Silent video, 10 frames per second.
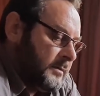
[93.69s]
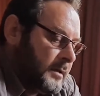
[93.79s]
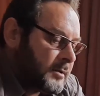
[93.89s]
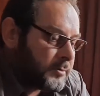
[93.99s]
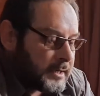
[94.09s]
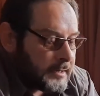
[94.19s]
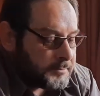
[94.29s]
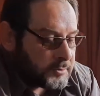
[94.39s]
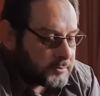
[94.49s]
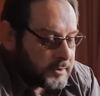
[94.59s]
Then coil
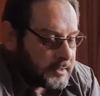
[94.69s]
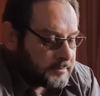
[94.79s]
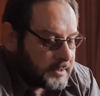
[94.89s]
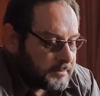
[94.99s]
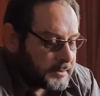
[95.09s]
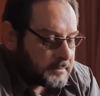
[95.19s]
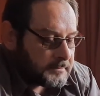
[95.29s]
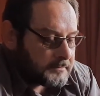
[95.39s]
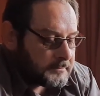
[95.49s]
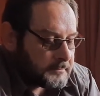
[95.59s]
up your toilet paper.
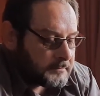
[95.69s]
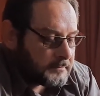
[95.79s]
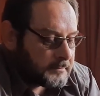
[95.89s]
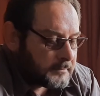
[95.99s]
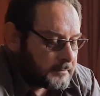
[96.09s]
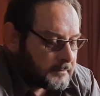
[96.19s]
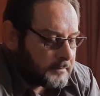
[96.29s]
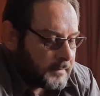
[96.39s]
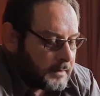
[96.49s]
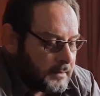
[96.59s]

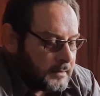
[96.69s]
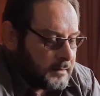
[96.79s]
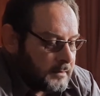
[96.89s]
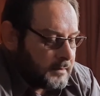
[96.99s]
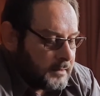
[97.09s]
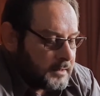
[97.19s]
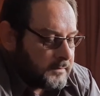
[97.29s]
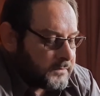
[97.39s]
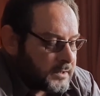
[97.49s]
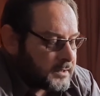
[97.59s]
And
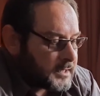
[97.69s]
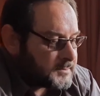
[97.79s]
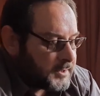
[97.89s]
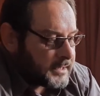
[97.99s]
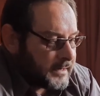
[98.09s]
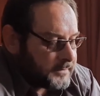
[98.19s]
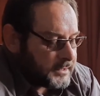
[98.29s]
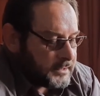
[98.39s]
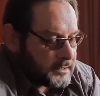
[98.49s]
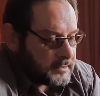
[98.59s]
you've got a nice big
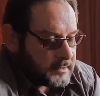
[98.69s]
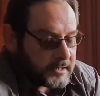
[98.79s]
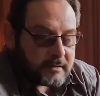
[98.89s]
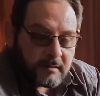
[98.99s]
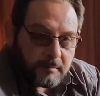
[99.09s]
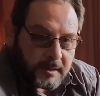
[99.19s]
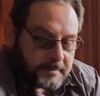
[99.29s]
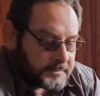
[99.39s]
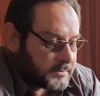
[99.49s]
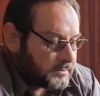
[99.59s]
cavity here in the neck of the
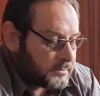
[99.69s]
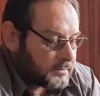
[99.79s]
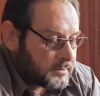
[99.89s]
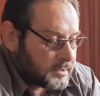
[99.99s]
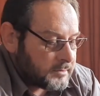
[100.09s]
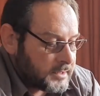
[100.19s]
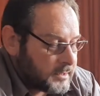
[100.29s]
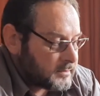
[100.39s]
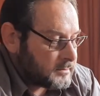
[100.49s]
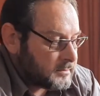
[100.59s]
pipe to go
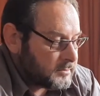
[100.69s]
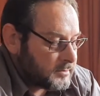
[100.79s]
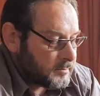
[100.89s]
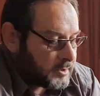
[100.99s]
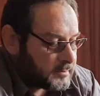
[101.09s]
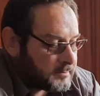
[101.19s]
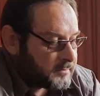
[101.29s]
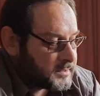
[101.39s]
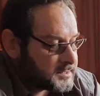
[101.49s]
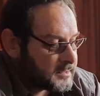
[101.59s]
down to the bottom
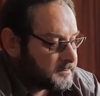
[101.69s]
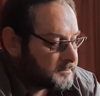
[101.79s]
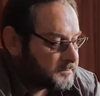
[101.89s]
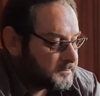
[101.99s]
of the sump.